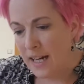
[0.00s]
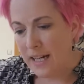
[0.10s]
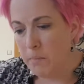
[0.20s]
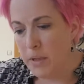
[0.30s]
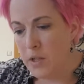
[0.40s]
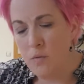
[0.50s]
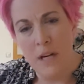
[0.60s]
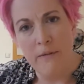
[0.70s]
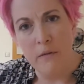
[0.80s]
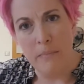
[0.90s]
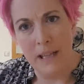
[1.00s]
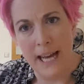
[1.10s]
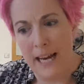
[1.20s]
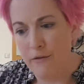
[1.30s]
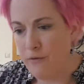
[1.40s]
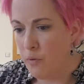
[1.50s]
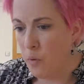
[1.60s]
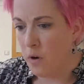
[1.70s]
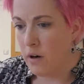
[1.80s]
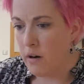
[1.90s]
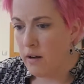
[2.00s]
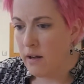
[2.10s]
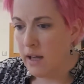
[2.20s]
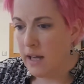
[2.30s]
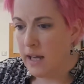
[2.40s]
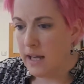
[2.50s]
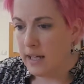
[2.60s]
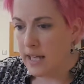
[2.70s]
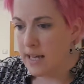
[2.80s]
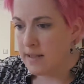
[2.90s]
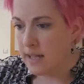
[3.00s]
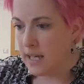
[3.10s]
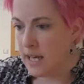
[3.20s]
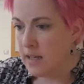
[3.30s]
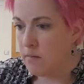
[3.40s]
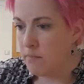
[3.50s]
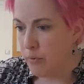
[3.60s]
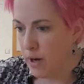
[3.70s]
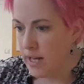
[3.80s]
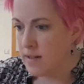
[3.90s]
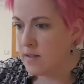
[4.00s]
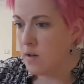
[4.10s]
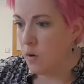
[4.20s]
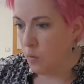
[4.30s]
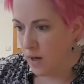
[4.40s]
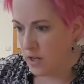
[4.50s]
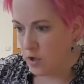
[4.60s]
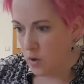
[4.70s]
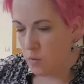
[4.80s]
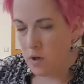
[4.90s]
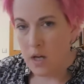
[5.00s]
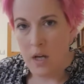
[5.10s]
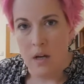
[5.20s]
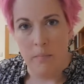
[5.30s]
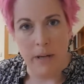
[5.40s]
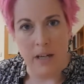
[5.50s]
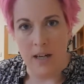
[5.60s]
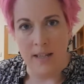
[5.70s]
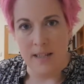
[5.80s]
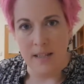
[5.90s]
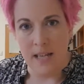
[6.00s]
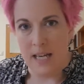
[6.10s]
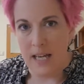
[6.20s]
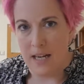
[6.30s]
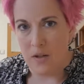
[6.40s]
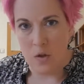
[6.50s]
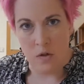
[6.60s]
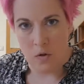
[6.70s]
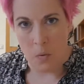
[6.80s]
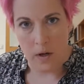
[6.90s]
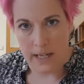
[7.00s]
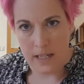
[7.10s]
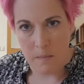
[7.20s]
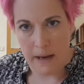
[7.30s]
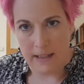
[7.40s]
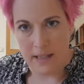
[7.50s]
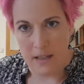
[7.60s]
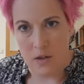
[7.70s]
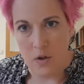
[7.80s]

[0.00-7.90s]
but you never plan for in case a kid breaks a window, because it is so unexpected.